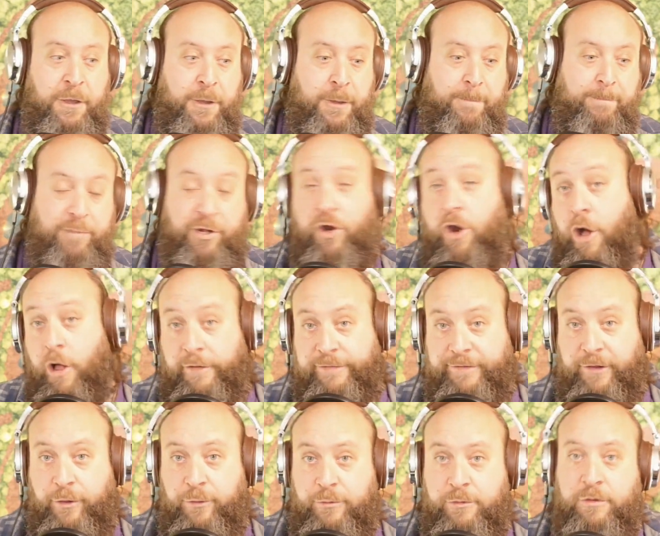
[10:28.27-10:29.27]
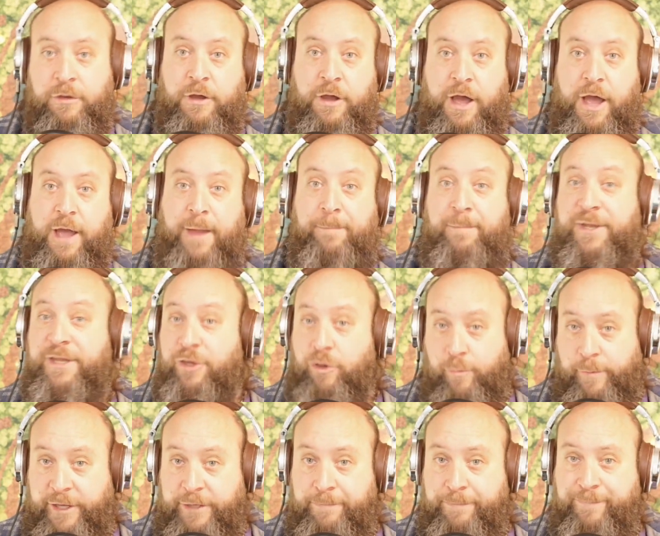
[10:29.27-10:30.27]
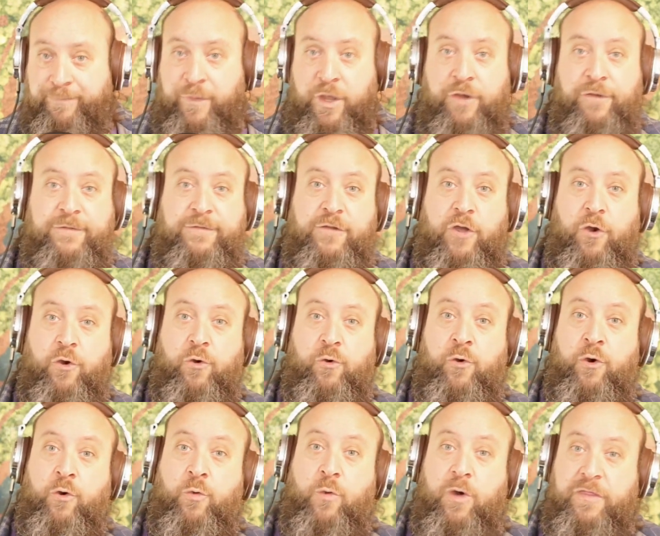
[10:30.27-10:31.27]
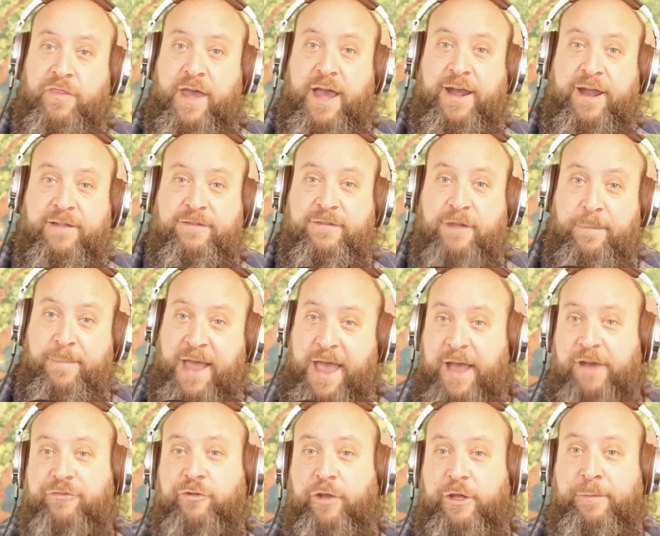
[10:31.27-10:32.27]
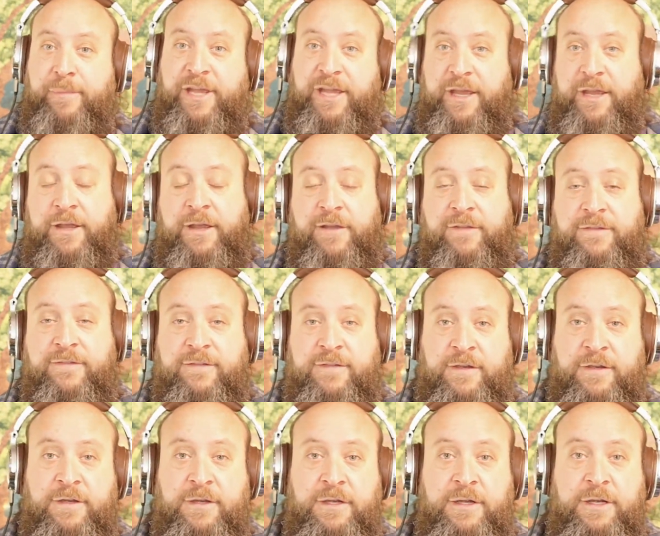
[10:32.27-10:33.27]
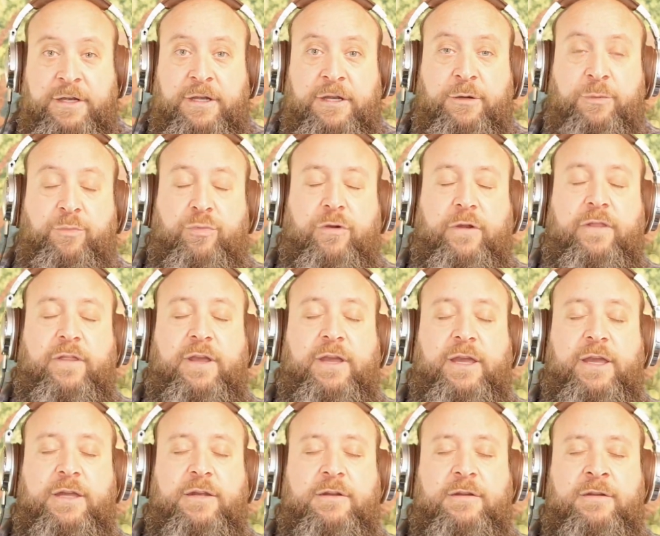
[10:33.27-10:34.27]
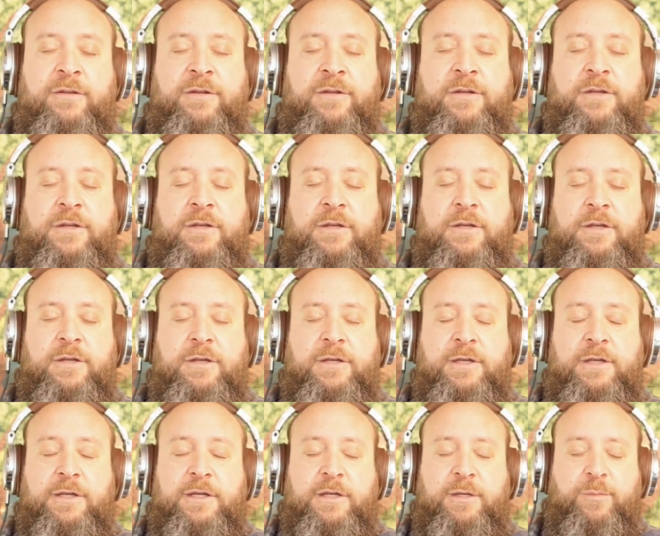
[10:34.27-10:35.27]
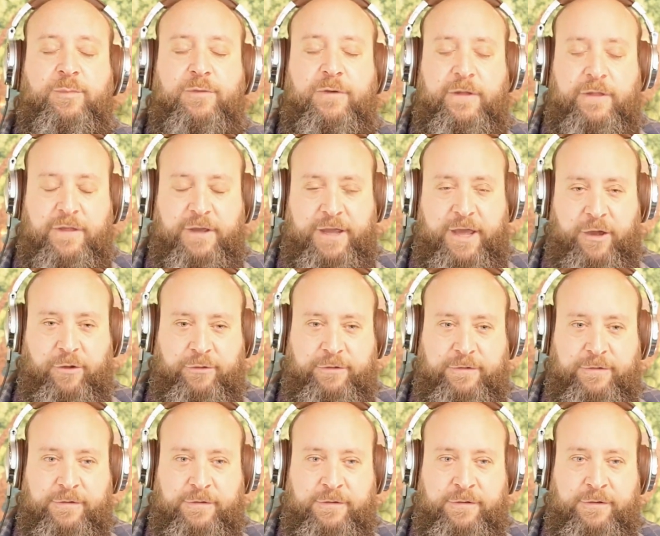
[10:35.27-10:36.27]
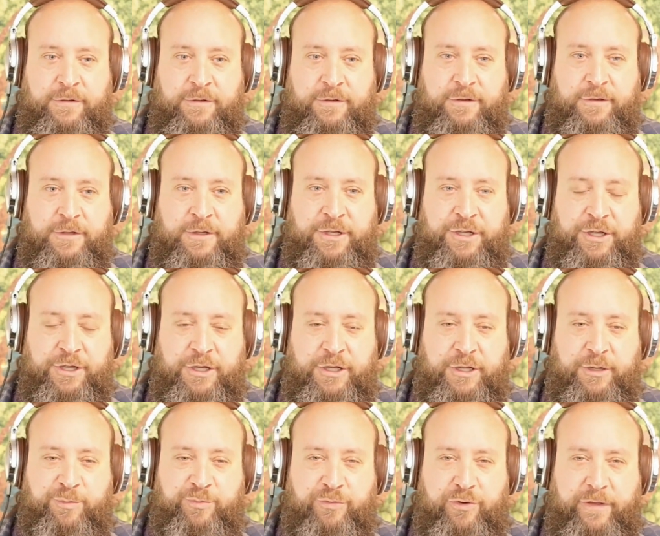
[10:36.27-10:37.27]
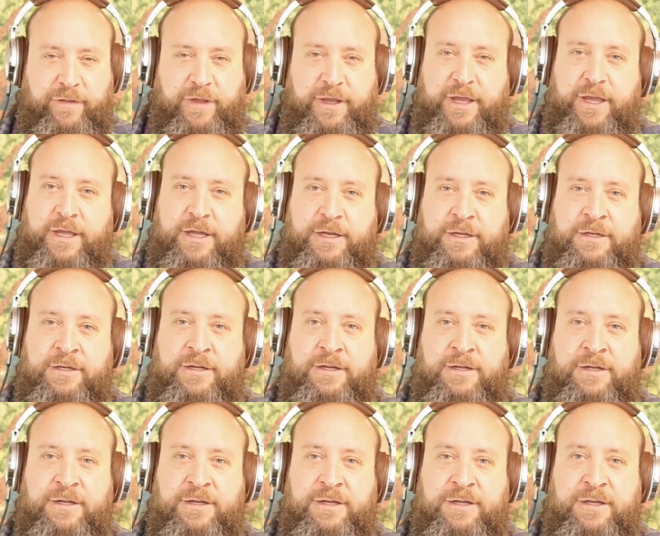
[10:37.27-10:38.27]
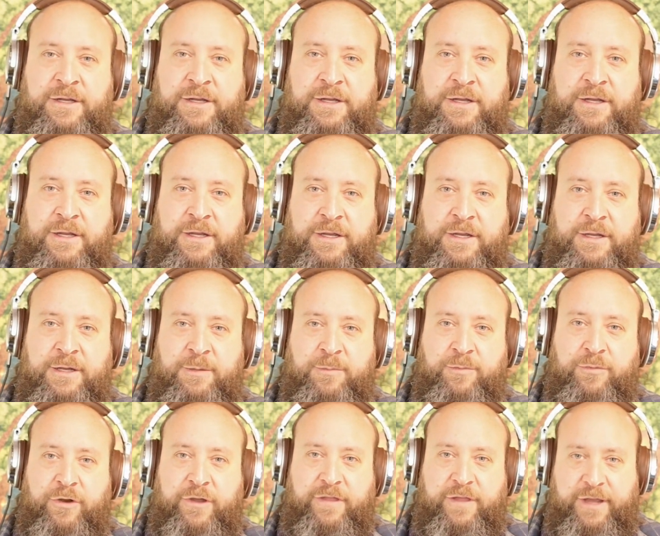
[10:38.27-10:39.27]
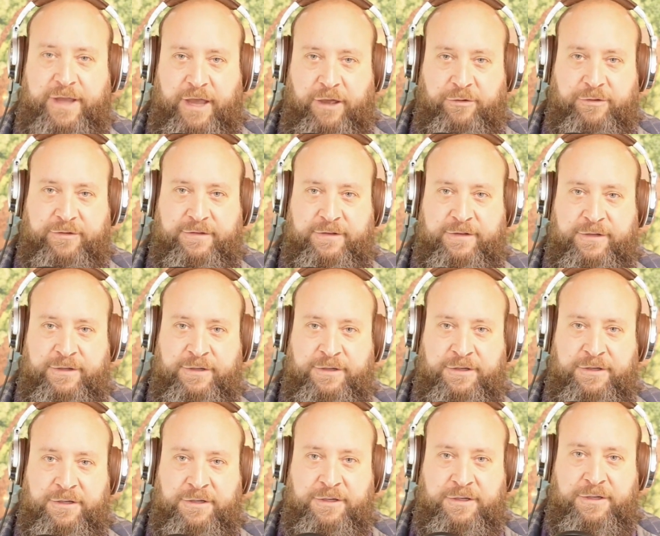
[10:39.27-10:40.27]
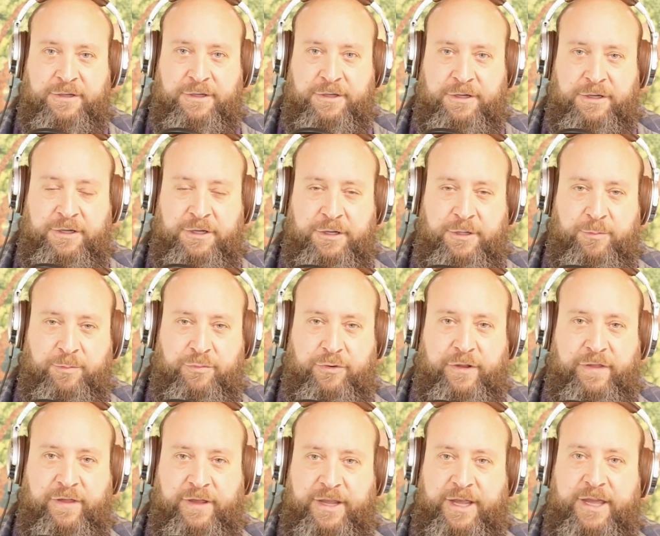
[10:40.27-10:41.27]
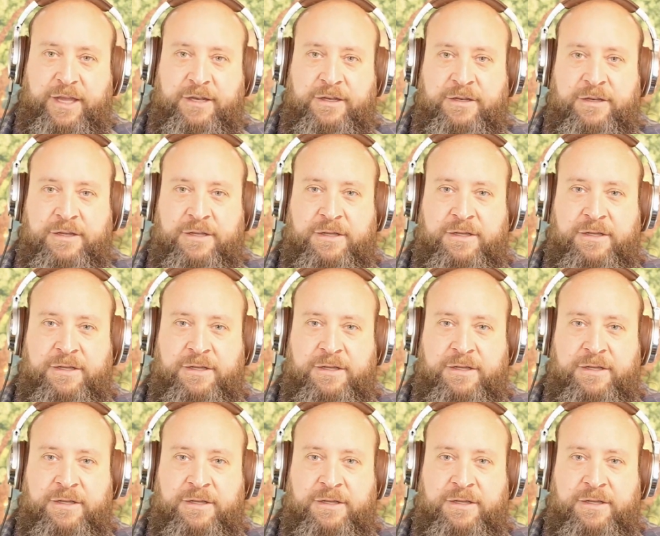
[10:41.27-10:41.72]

But also, I'm human. So what that ends up actually being is breathing in, breathing out, breathing in, breathing out, breathing in.